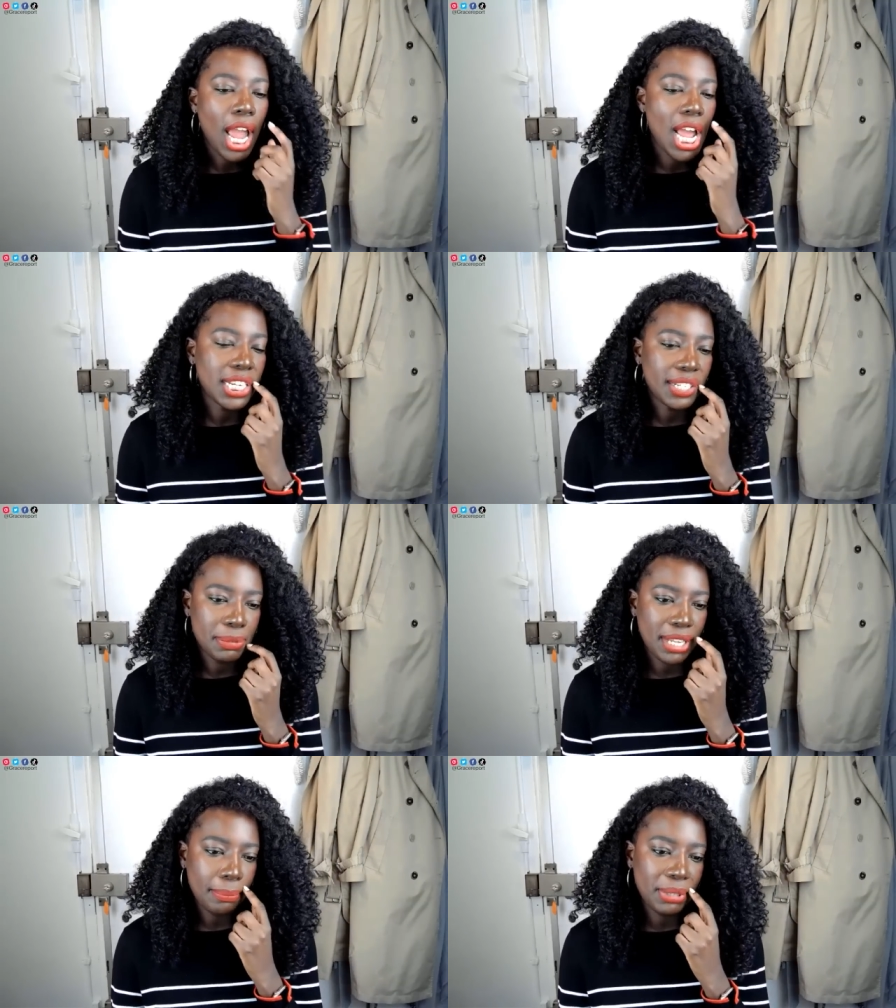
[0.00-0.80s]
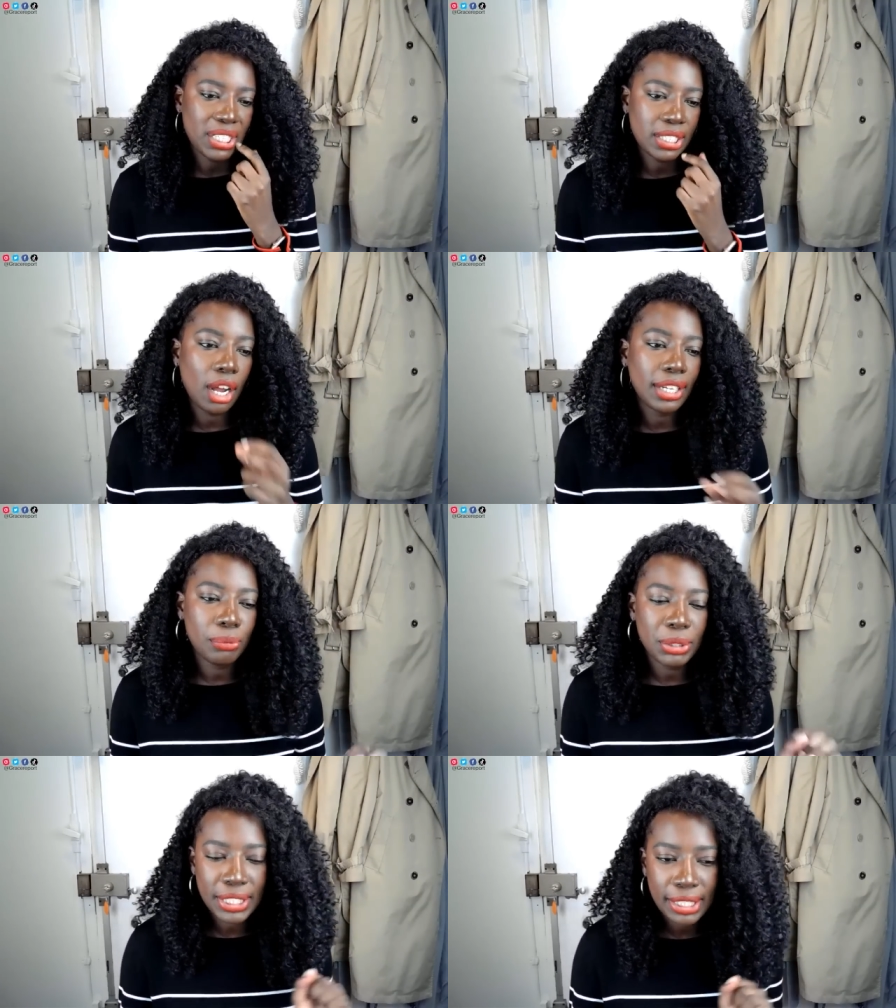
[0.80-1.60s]
And he's upset because Colleen
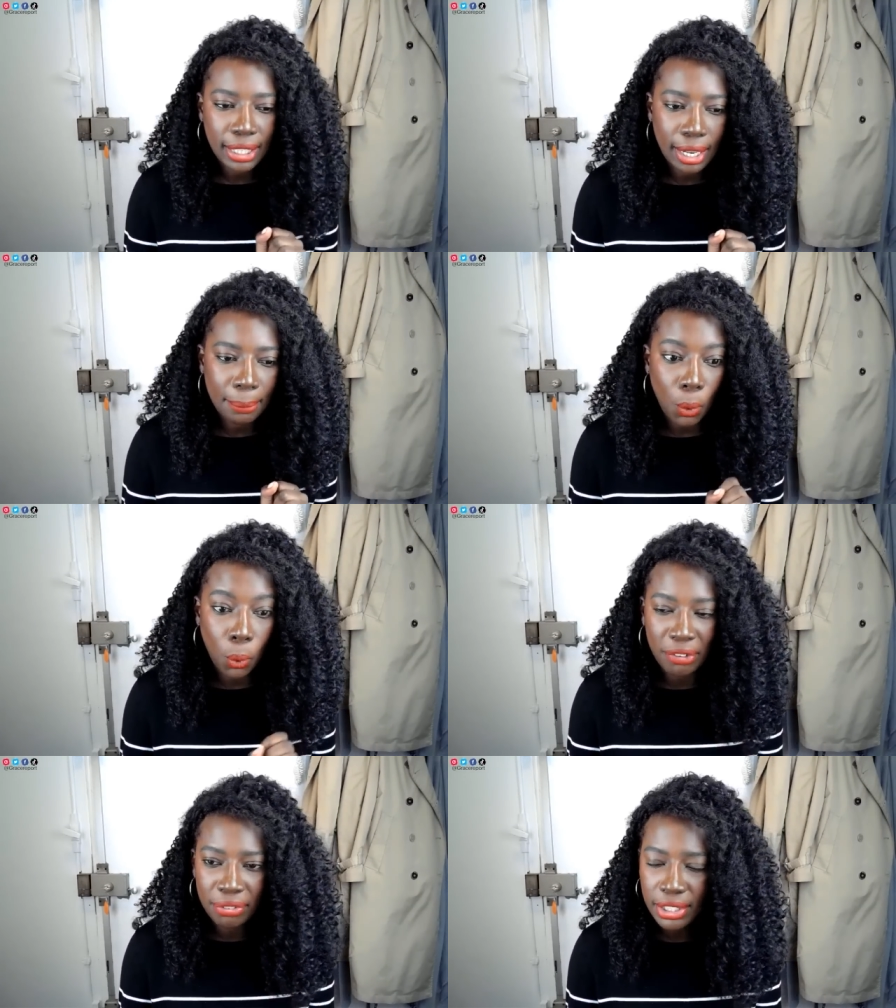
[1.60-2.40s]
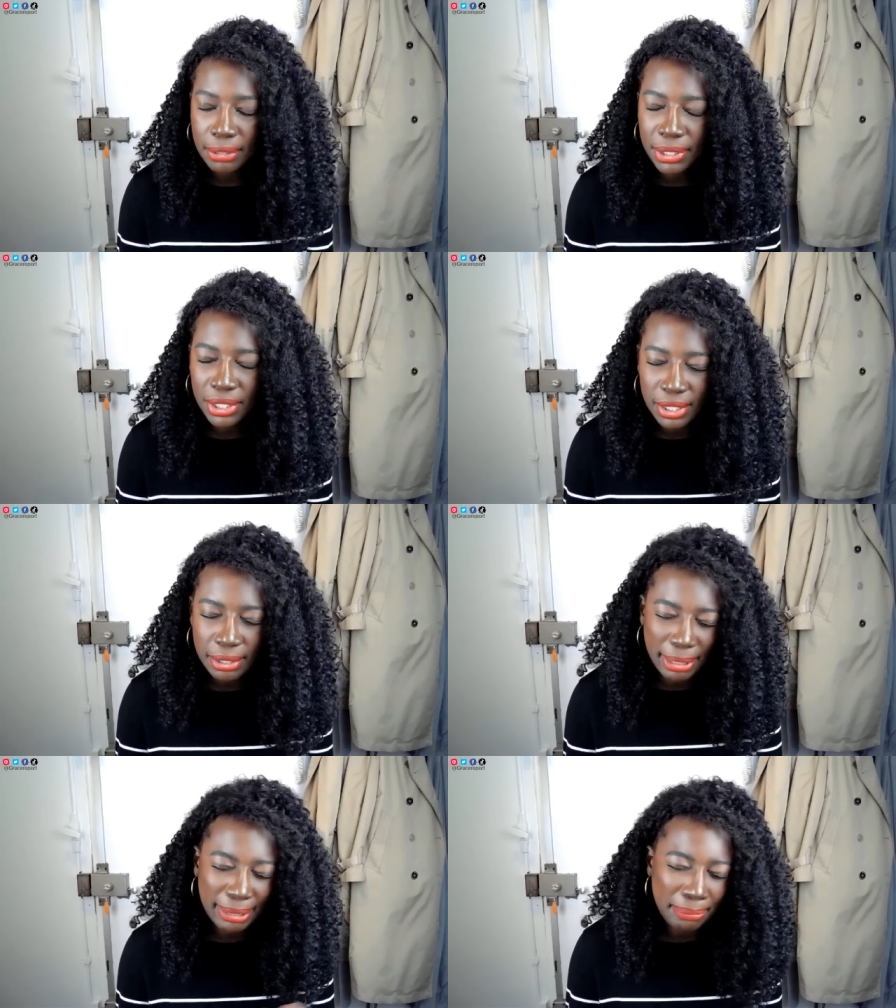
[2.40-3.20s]
went to the club. Oh, I forgot to mention this
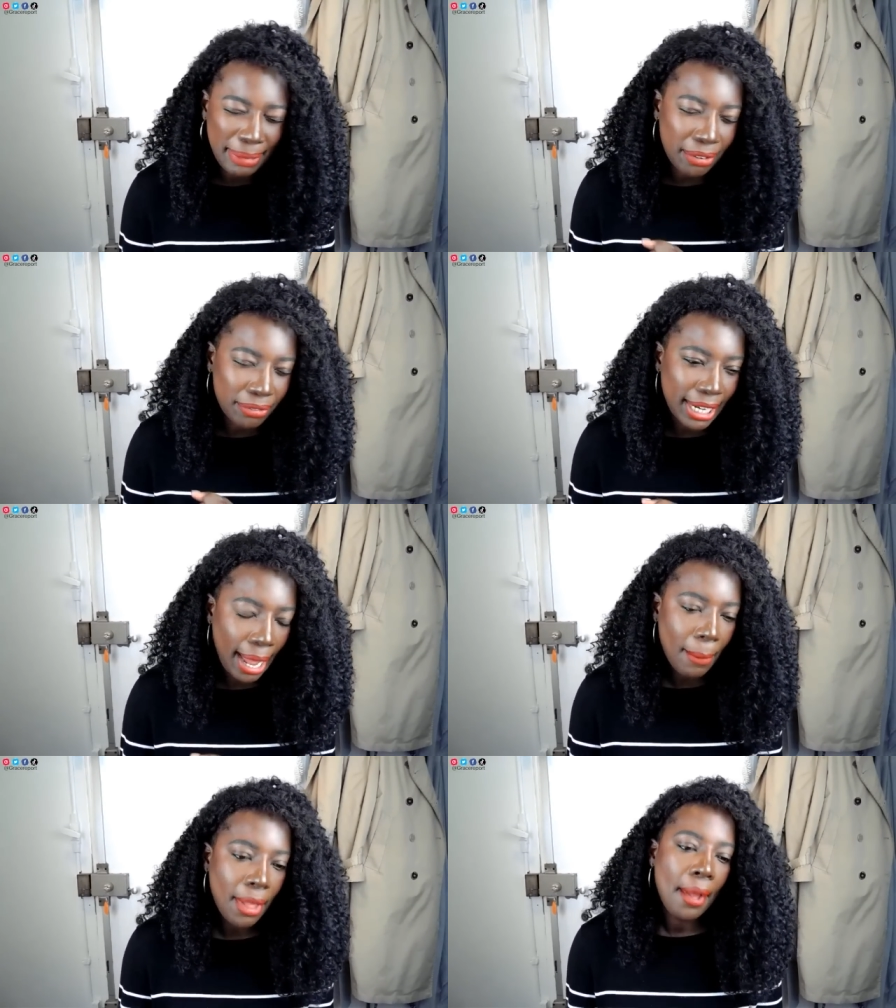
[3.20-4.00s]
in my Matt recap.